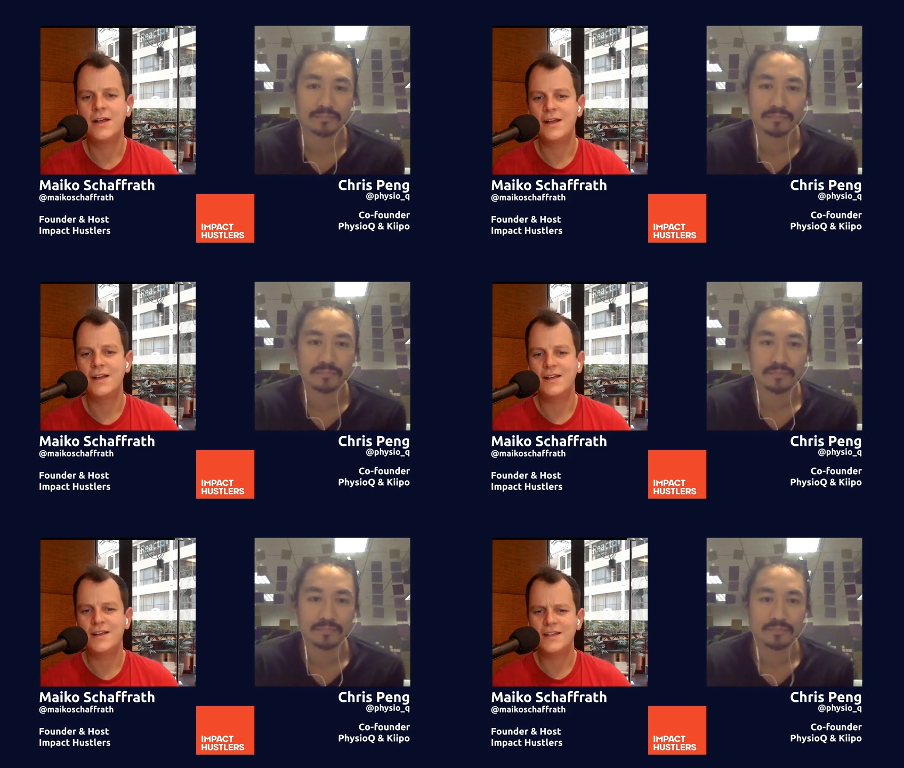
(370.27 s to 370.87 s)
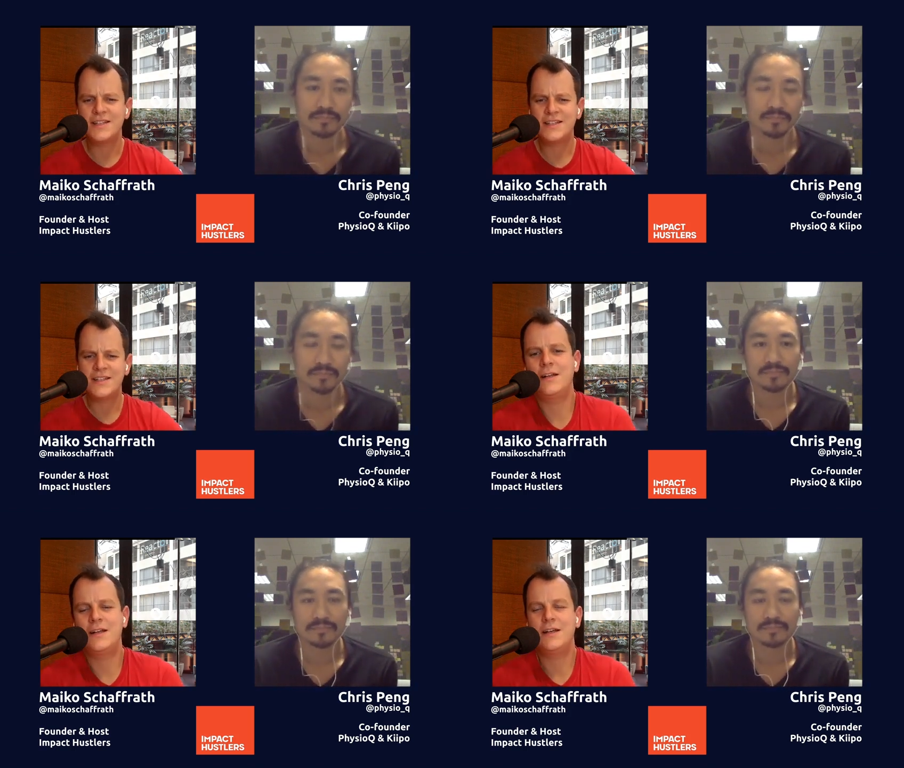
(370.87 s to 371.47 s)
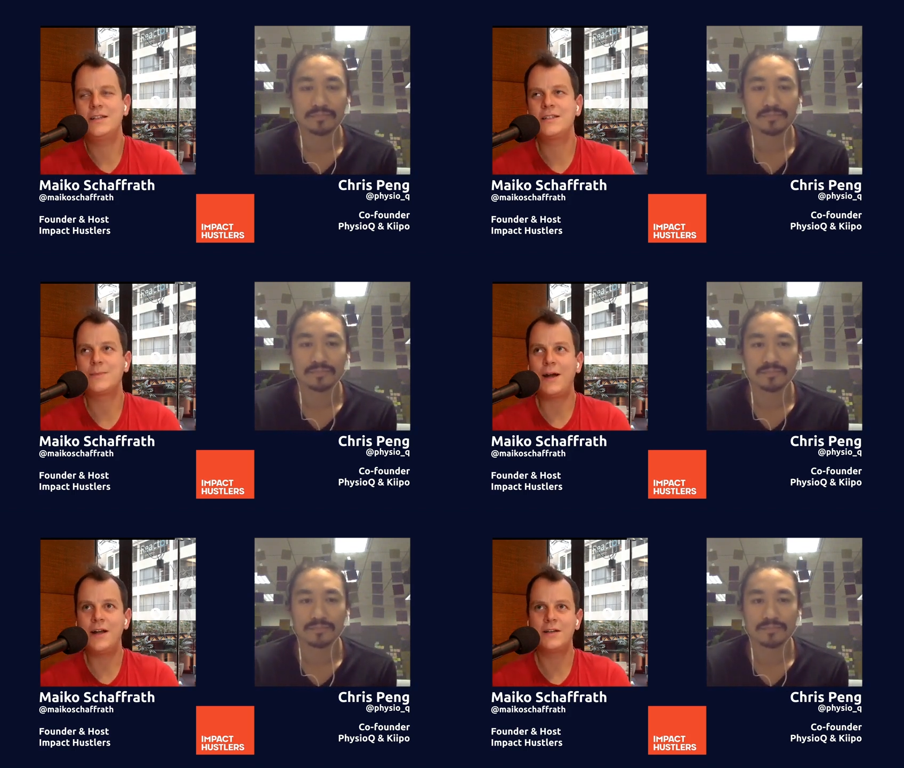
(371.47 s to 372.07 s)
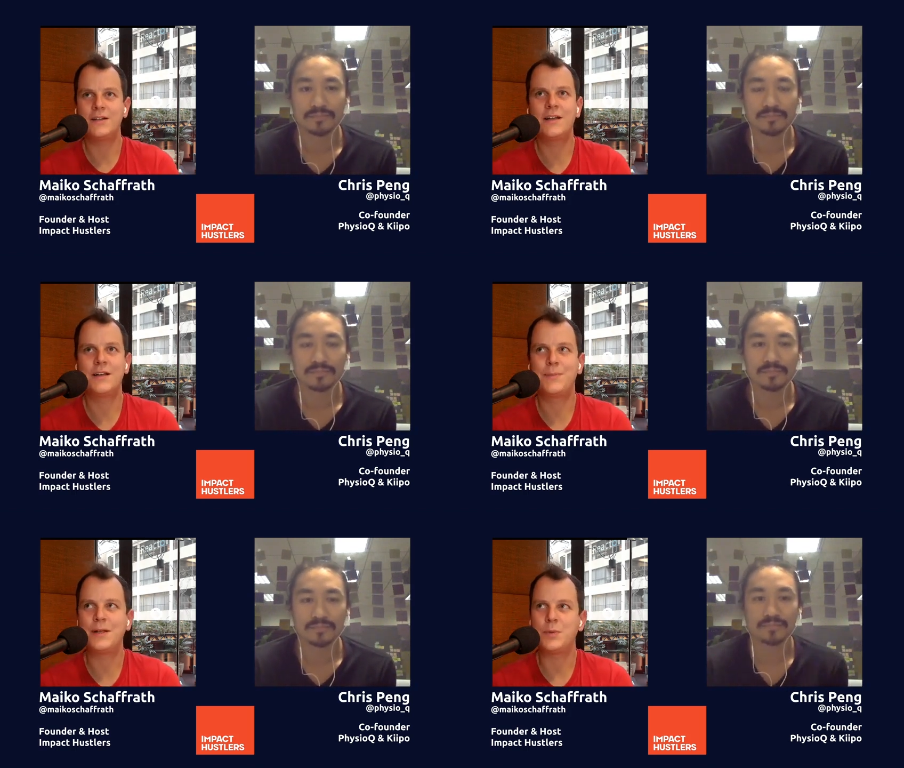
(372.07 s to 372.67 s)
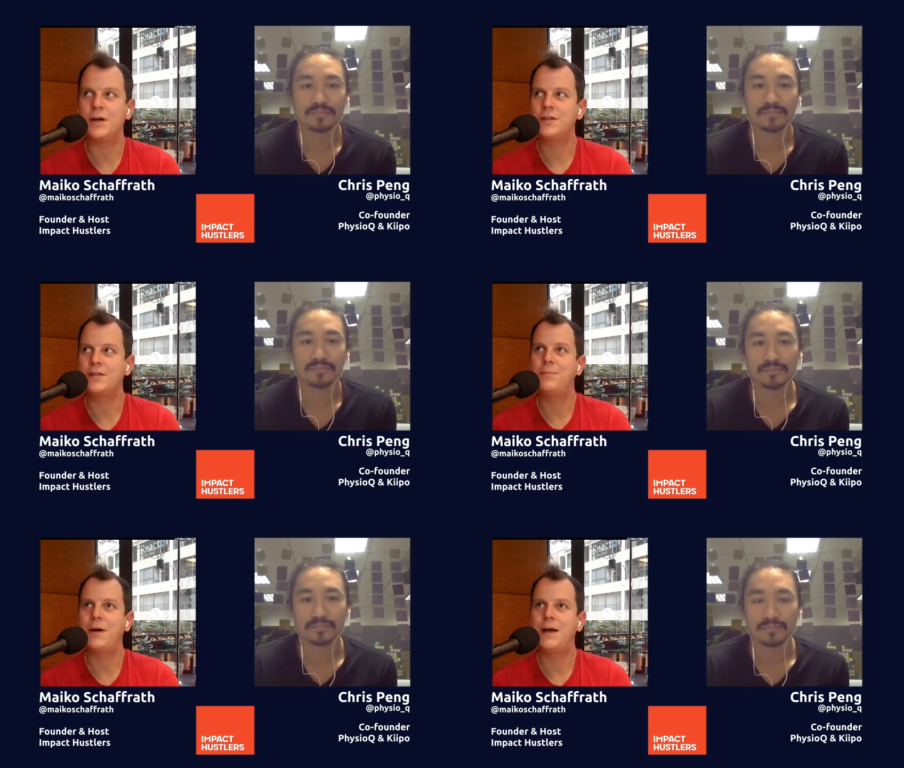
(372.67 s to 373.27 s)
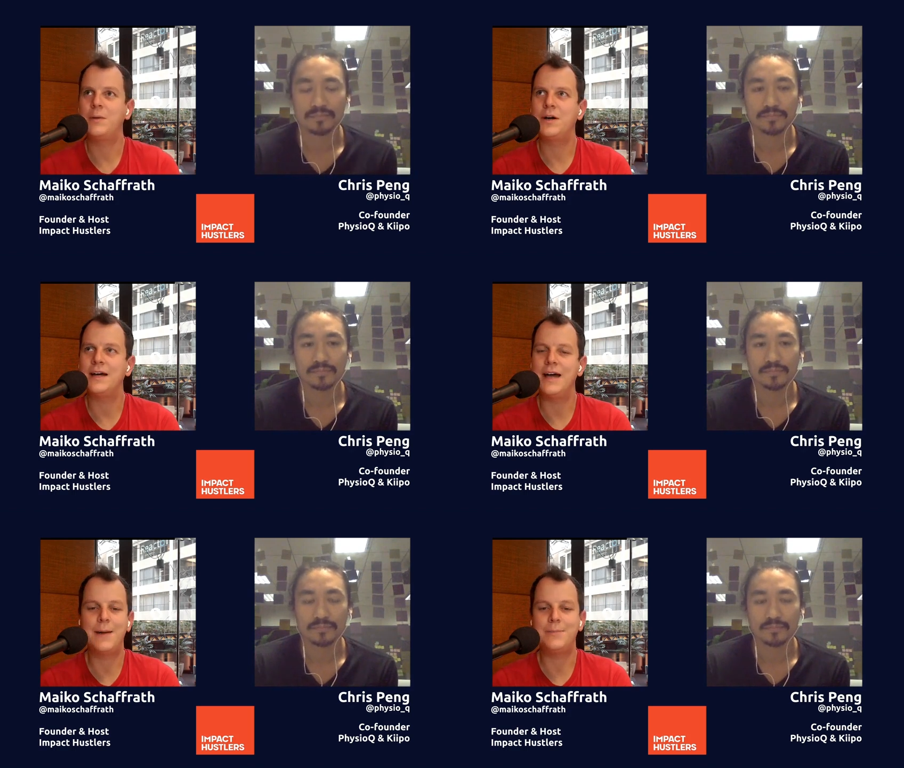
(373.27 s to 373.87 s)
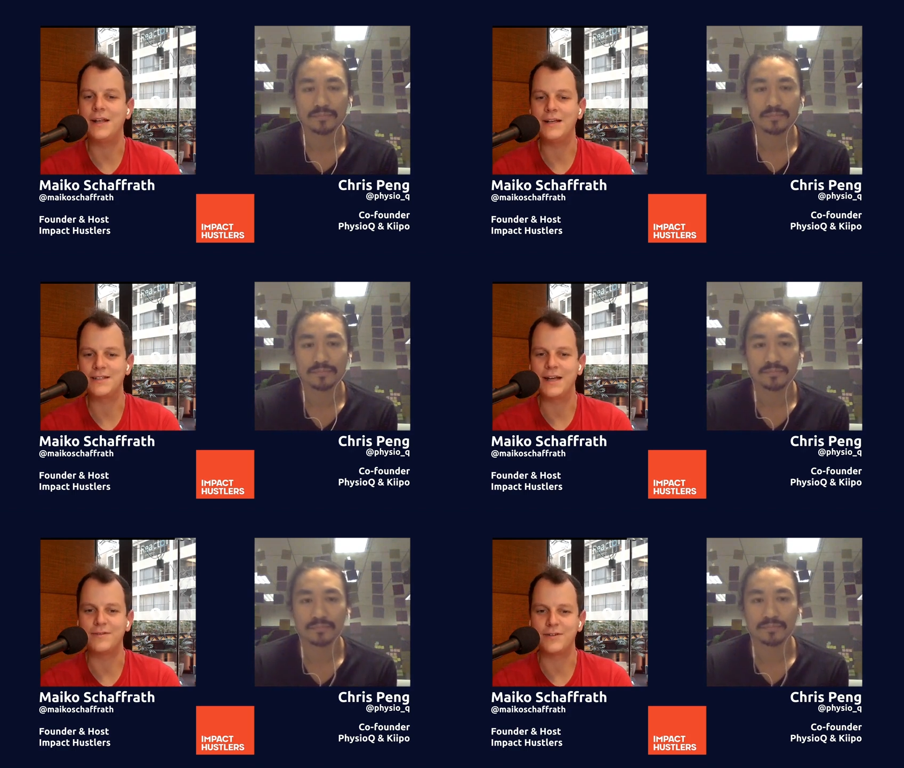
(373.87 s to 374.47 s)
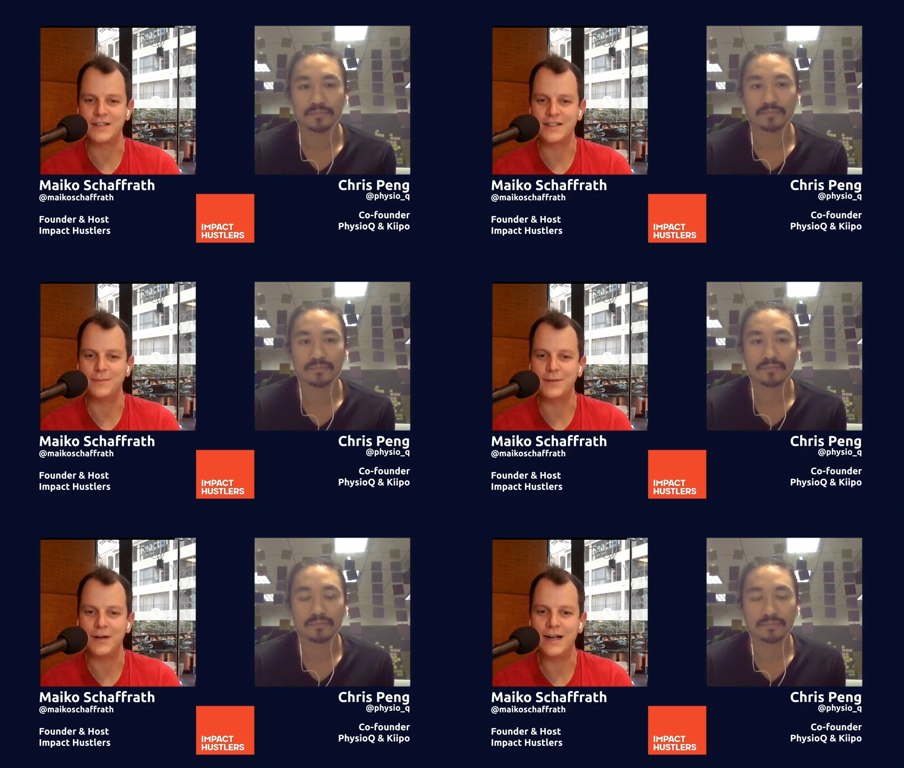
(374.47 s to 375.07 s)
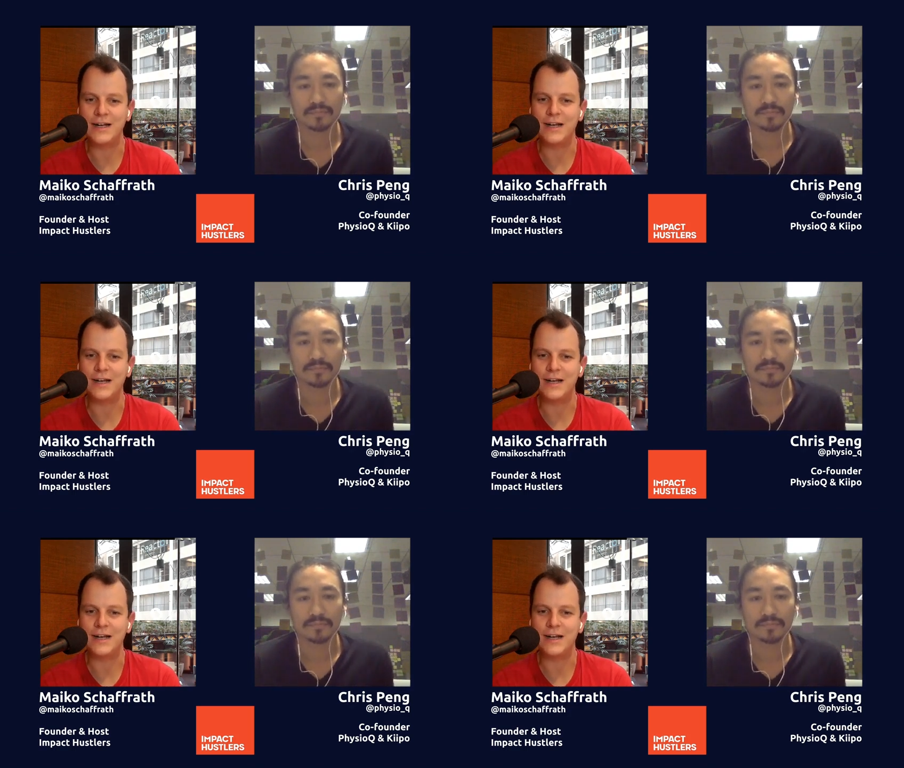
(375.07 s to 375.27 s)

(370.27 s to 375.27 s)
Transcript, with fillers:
Speaker 1: Uh, is this uh, inspired a little bit what by what Apple has done, for example, right?